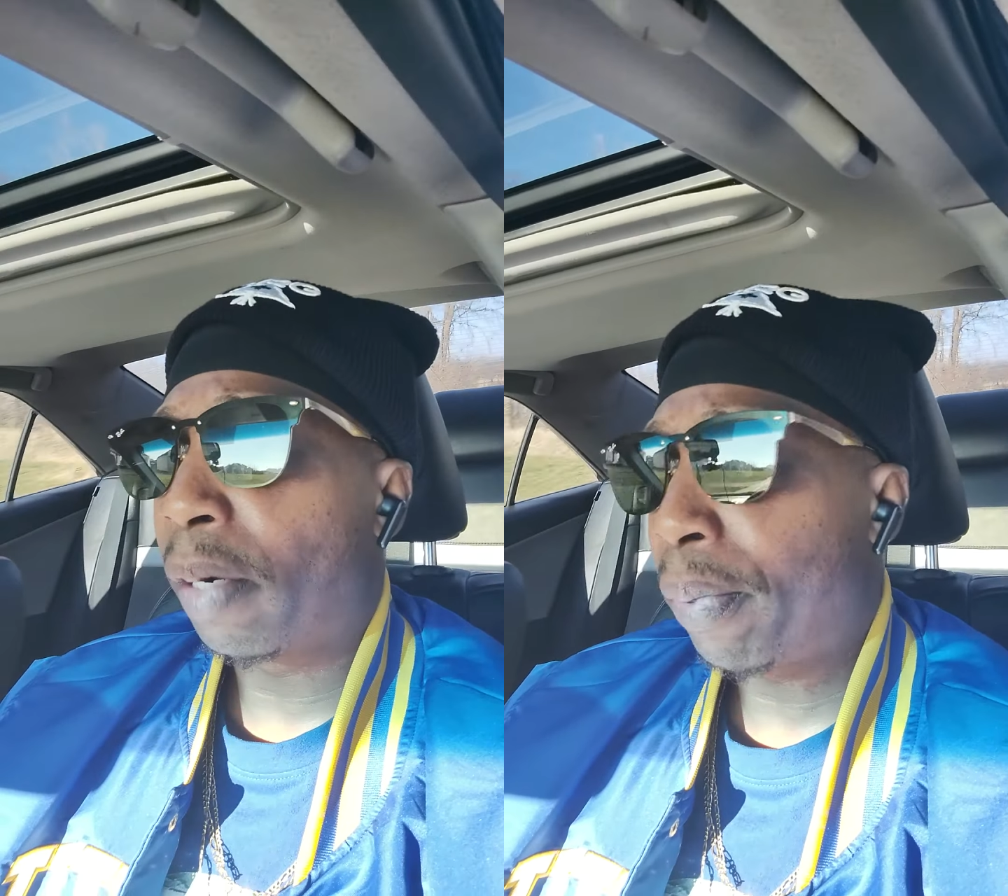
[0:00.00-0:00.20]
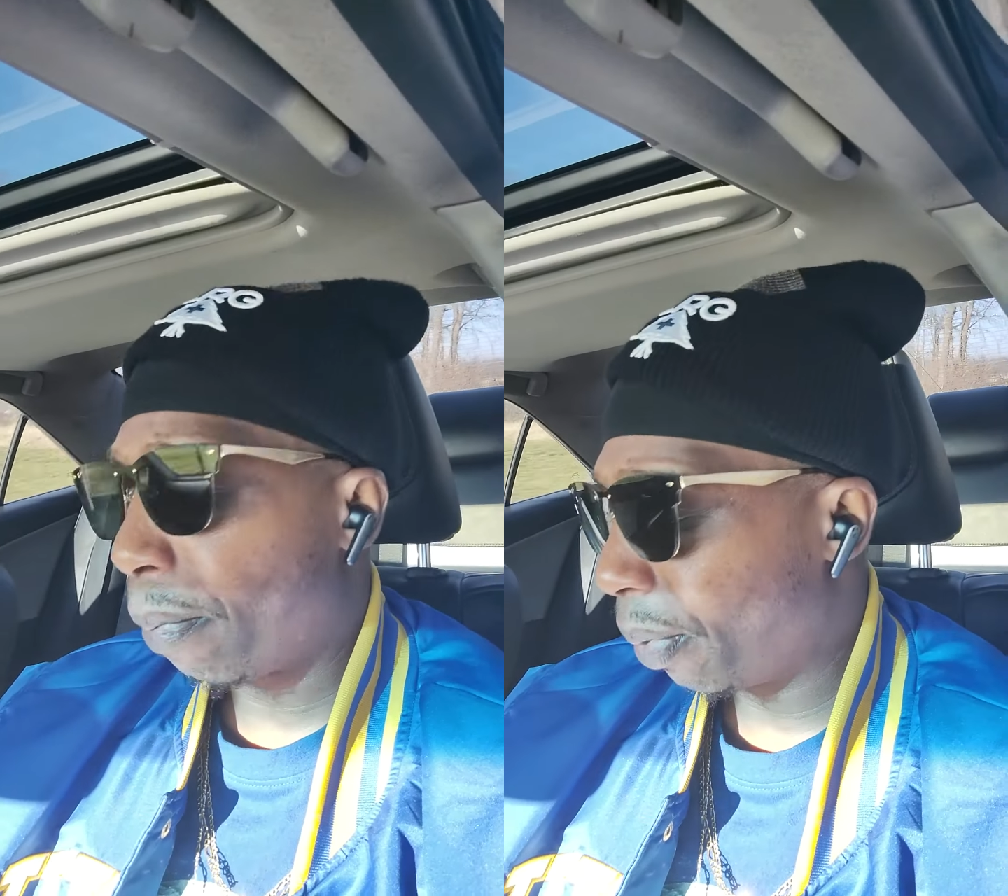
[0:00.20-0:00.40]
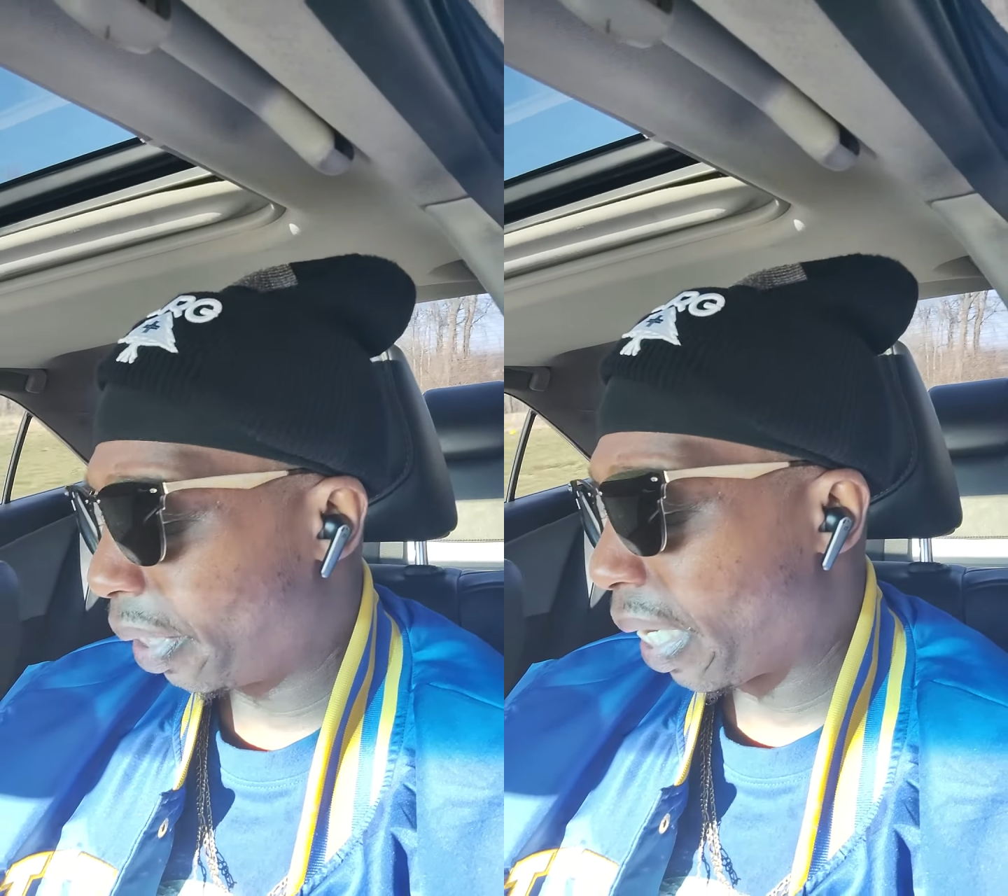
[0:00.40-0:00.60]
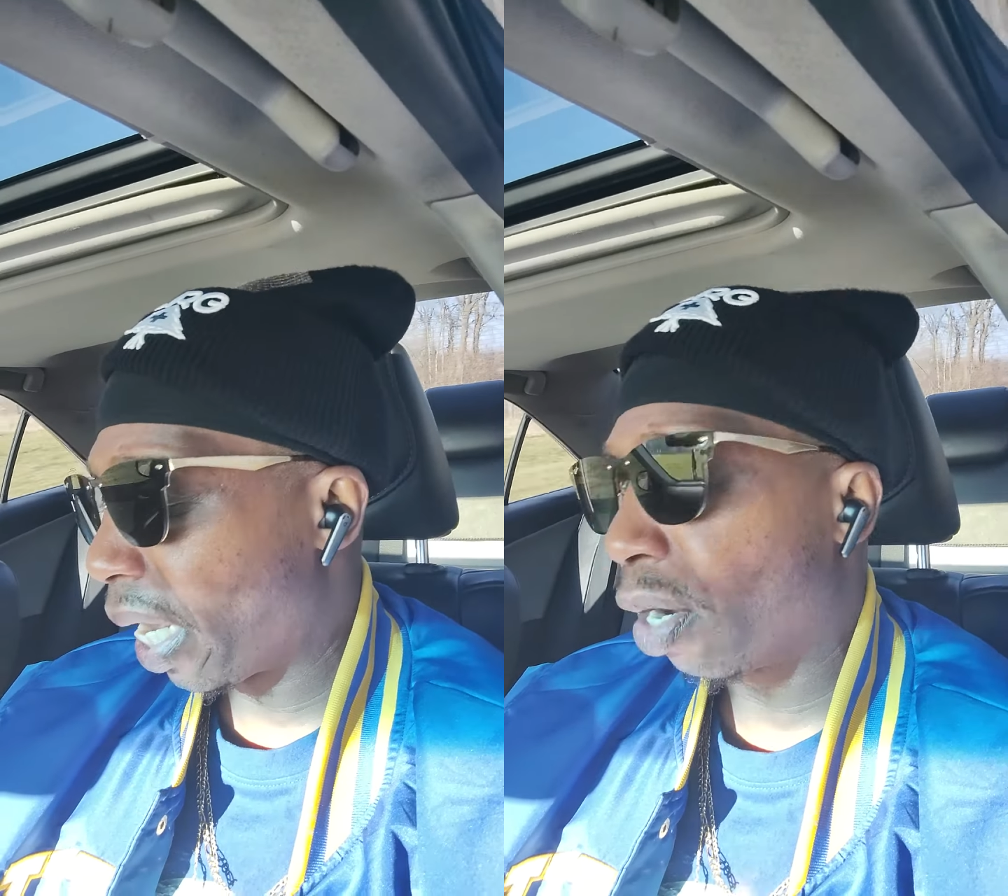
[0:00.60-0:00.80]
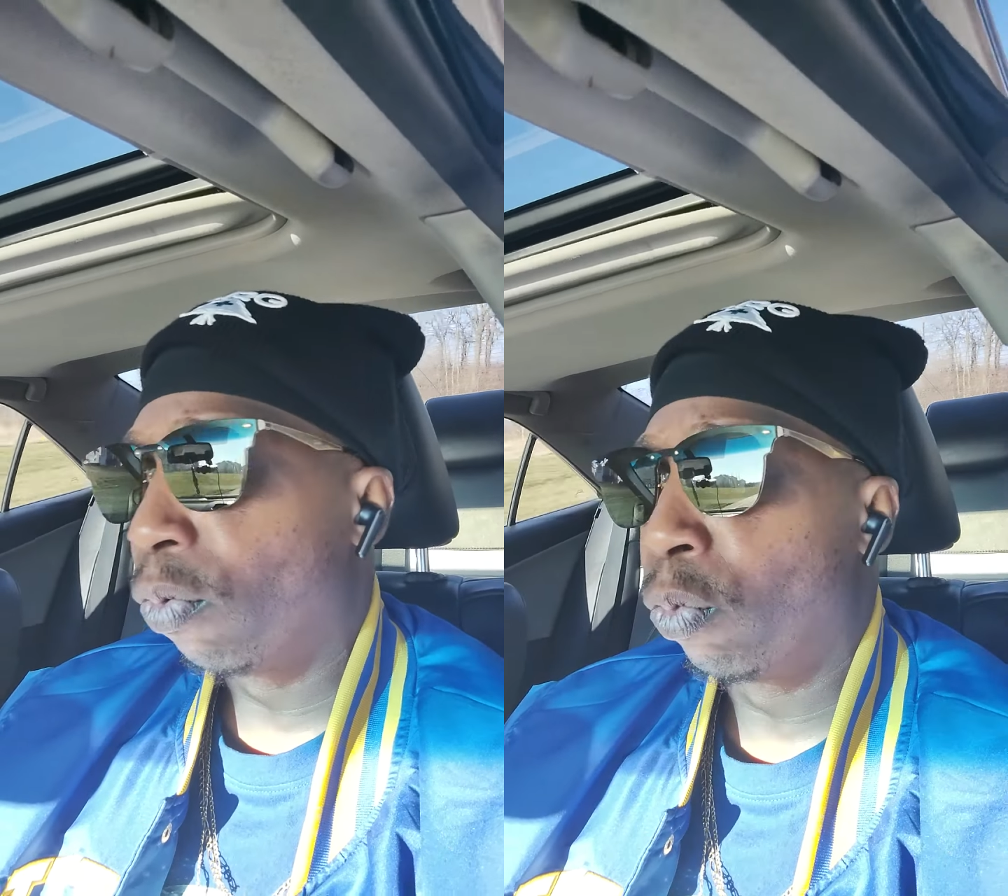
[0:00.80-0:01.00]
jump up and
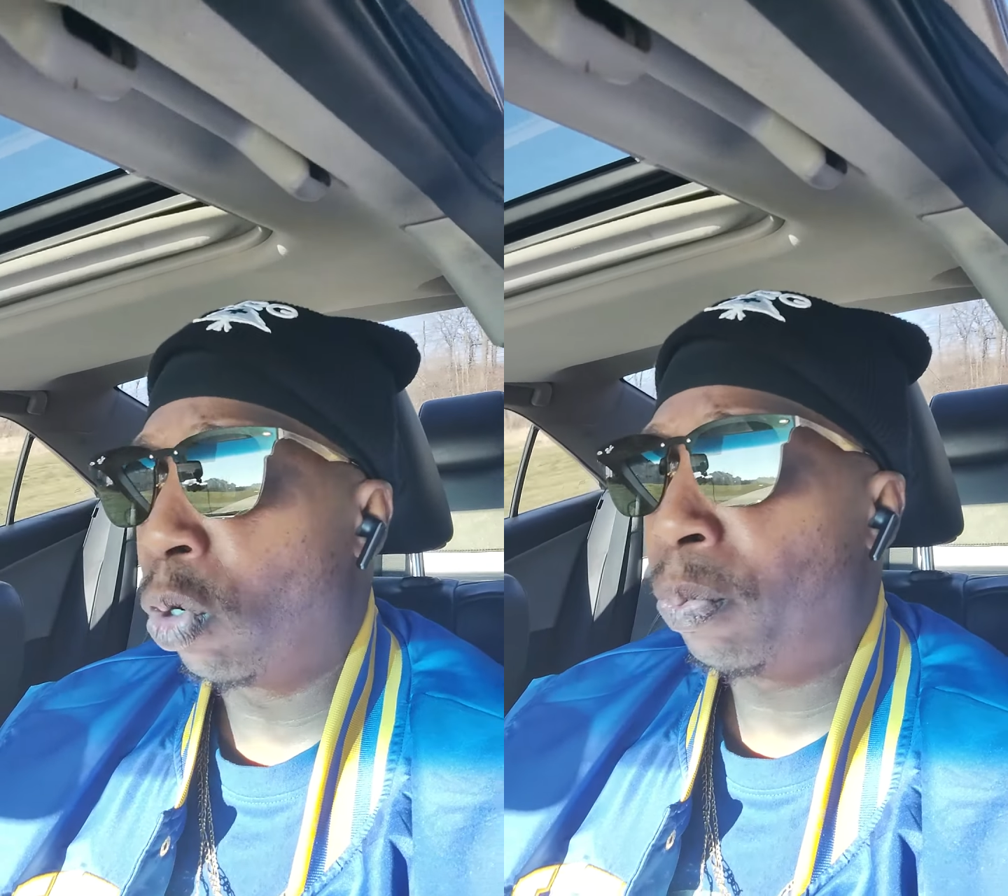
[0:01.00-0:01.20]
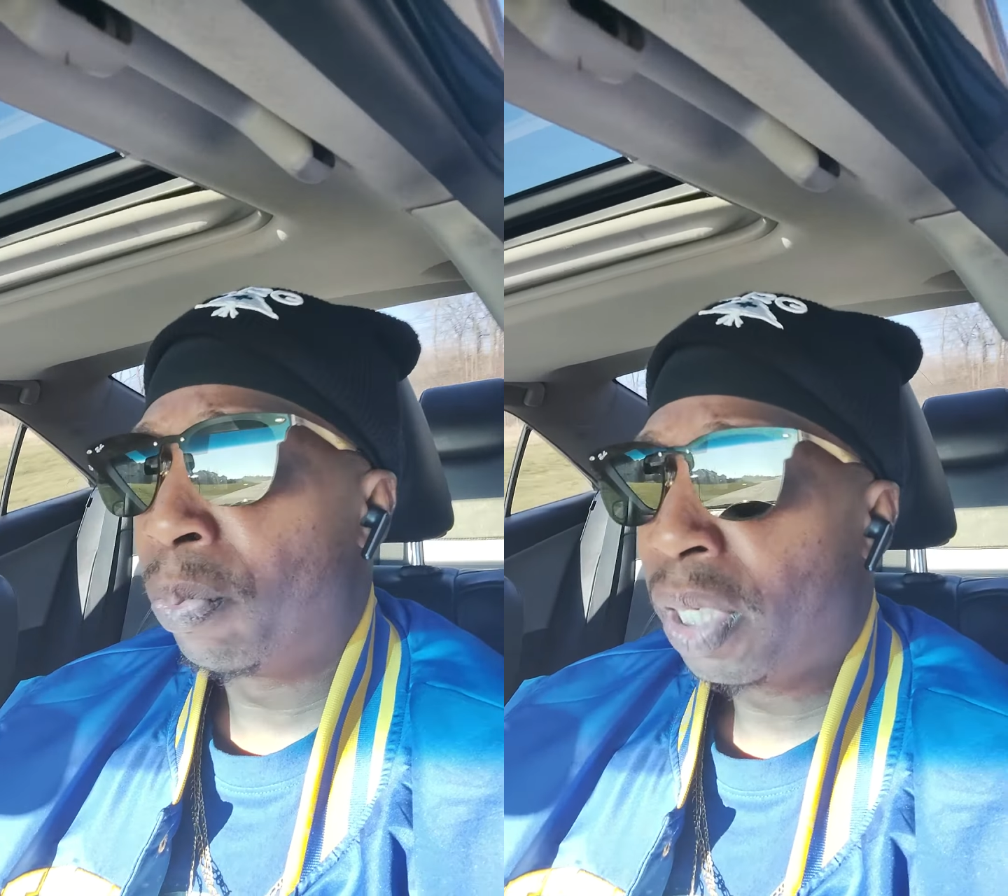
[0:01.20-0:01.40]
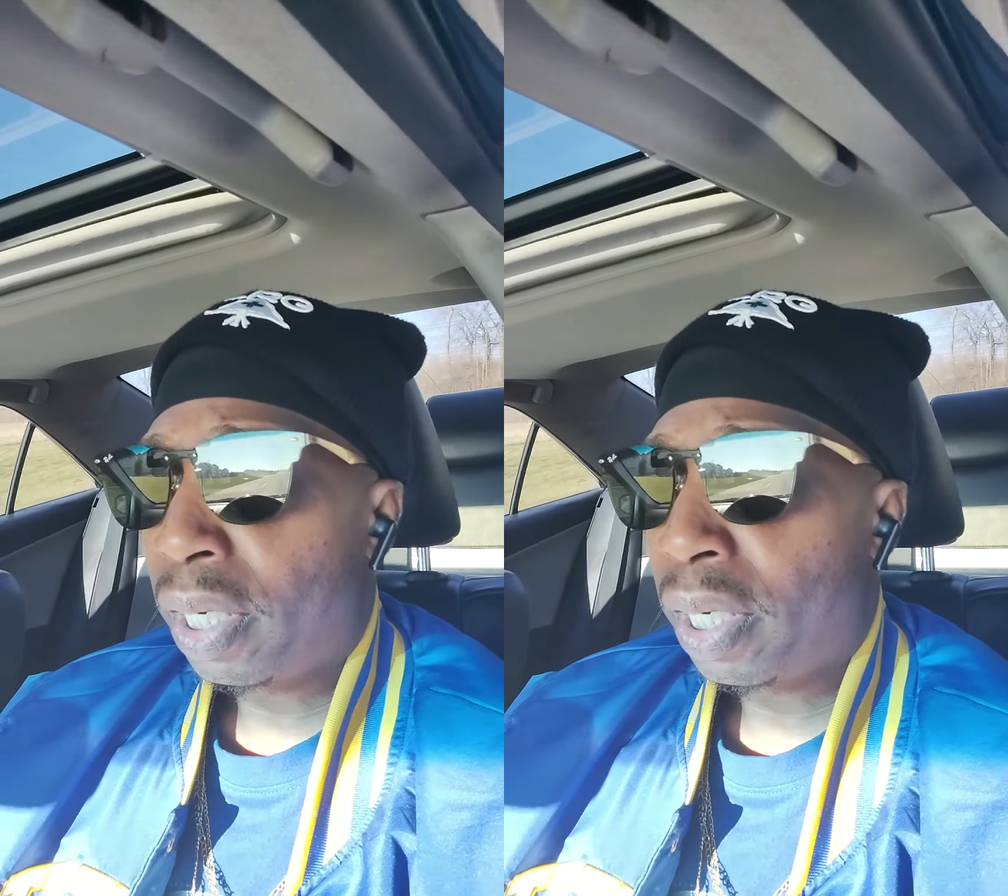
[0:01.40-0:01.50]
down, whoop,